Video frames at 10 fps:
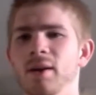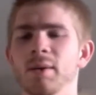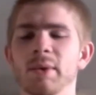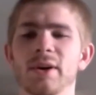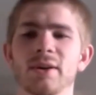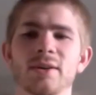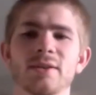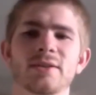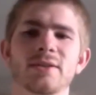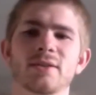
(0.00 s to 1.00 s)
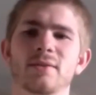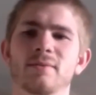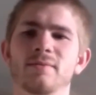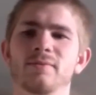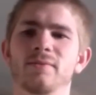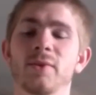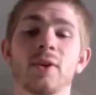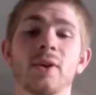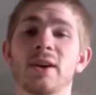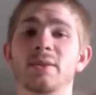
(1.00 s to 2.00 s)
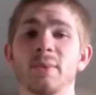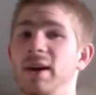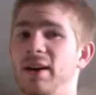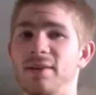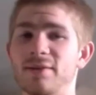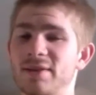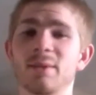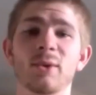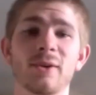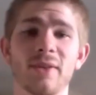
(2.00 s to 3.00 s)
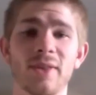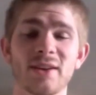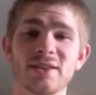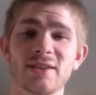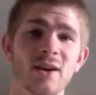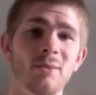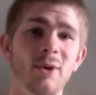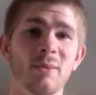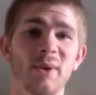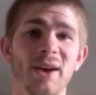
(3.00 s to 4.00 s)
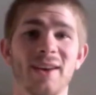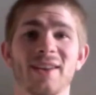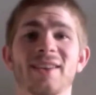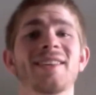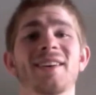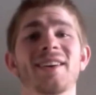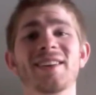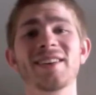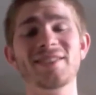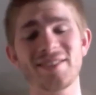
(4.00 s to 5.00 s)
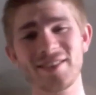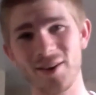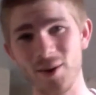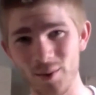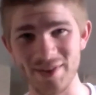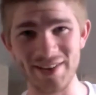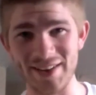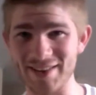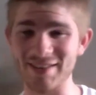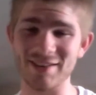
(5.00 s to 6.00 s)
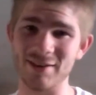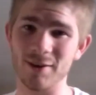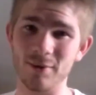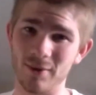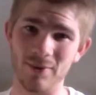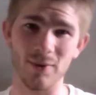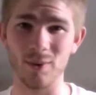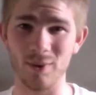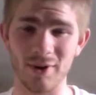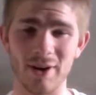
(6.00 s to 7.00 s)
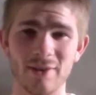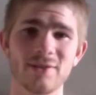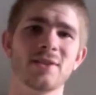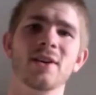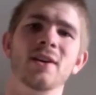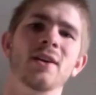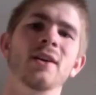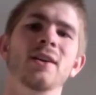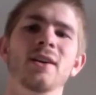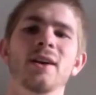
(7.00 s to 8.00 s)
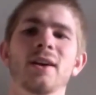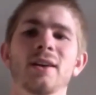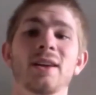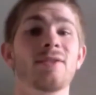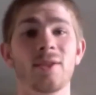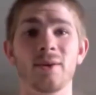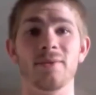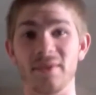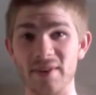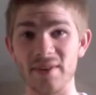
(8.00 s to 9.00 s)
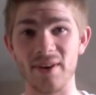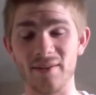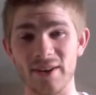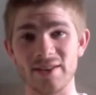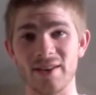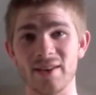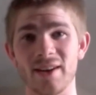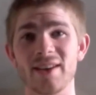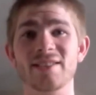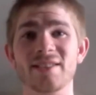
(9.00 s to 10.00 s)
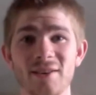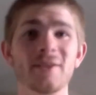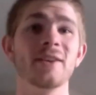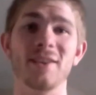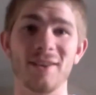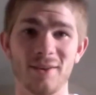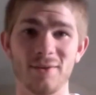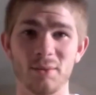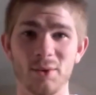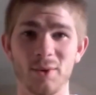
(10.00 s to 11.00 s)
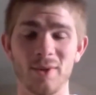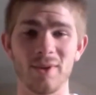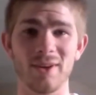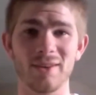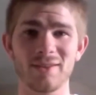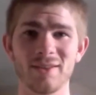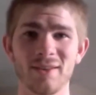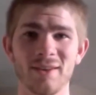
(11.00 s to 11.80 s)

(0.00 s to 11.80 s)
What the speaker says: because you guys might have similar things that come up, and it isn't always easy to do the full workouts. And even though I'm 55 days in, I still get tired from doing things.